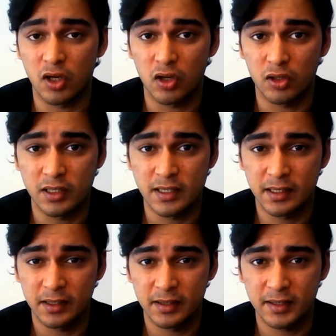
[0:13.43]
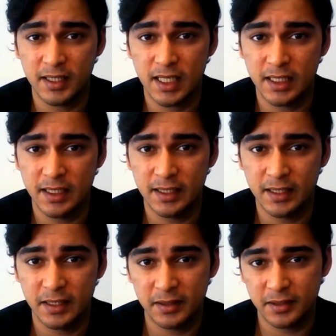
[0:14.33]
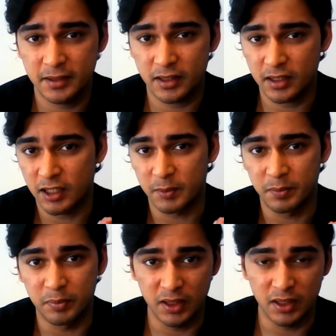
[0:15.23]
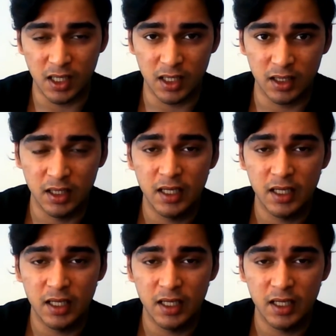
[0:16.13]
called Santheyalli Nintha Kabira.